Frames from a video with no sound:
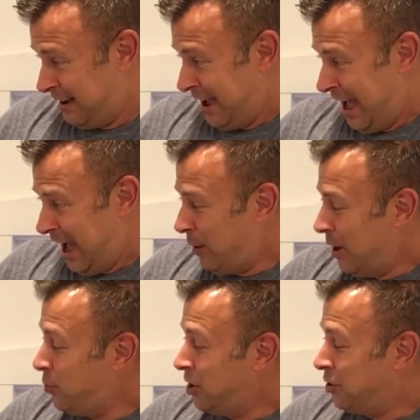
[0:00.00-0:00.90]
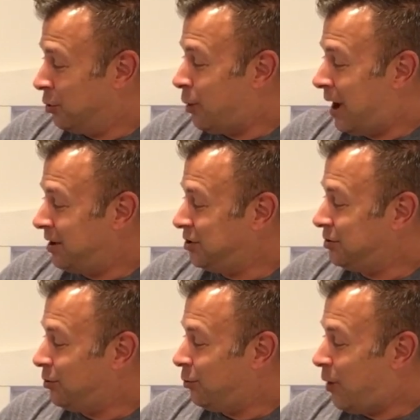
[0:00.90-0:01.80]
how I wonder why you're,
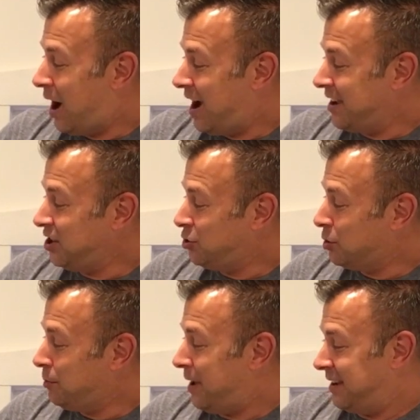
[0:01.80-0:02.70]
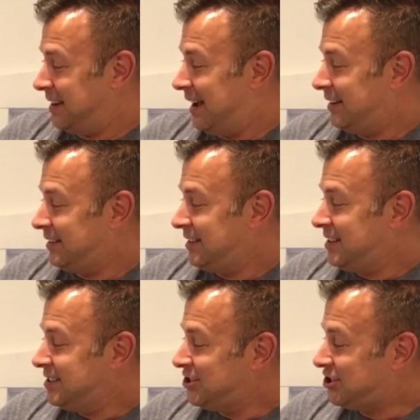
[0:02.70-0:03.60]
why you're
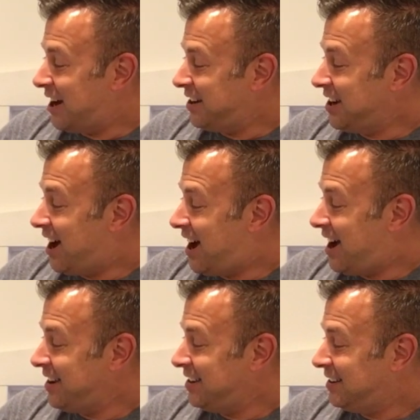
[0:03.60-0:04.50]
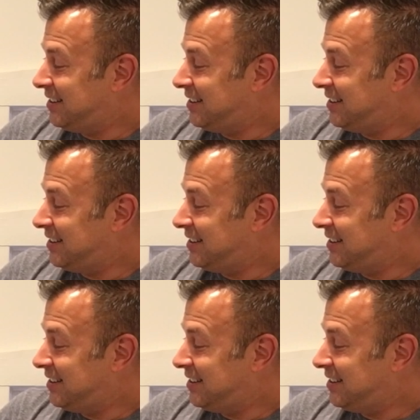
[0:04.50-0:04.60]
Shining high,